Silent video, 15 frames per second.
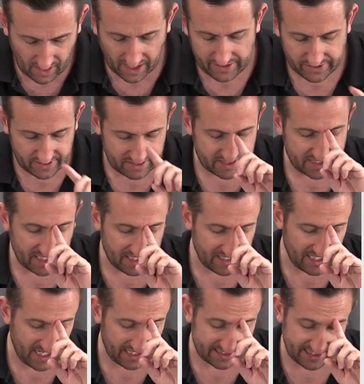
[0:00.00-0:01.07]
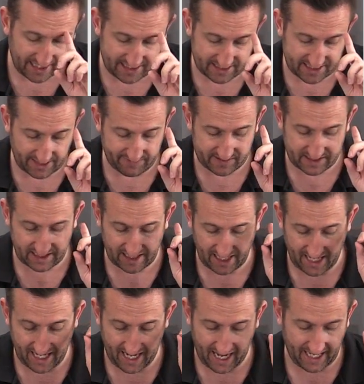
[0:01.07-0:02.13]
And you can see the uh, 1070
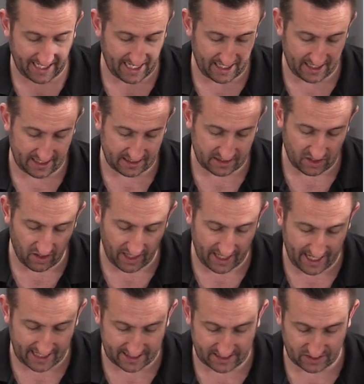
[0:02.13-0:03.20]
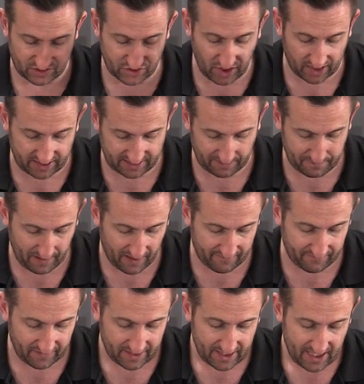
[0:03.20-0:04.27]
there, and then the Titan X is just
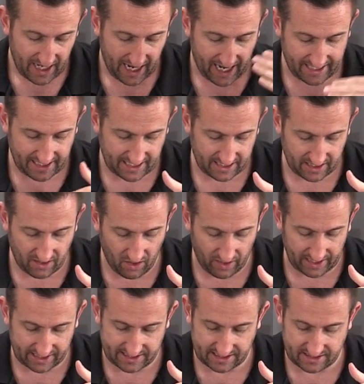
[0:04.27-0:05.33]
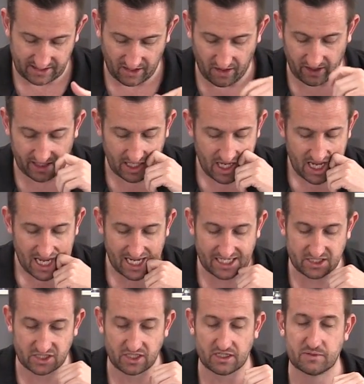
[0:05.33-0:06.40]
above, and then the 980 Ti
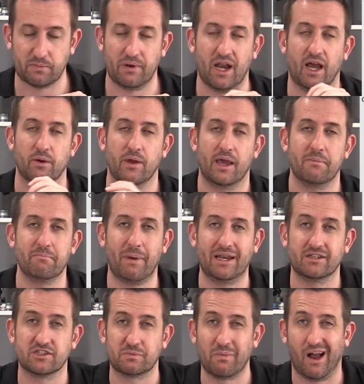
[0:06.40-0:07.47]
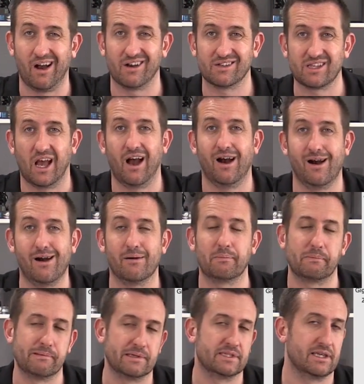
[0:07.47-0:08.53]
is just below. And benchmarks are
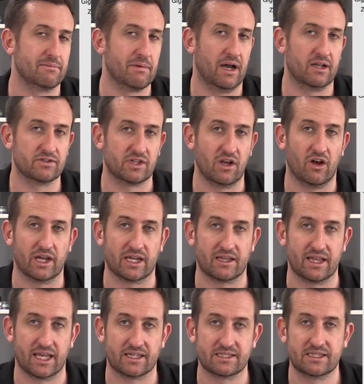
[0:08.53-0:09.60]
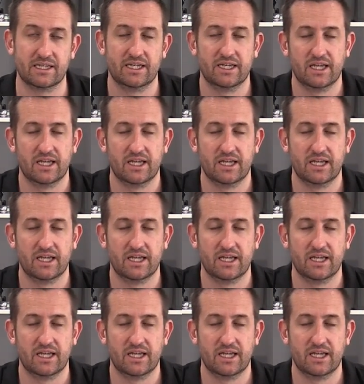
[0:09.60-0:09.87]
pretty much like this.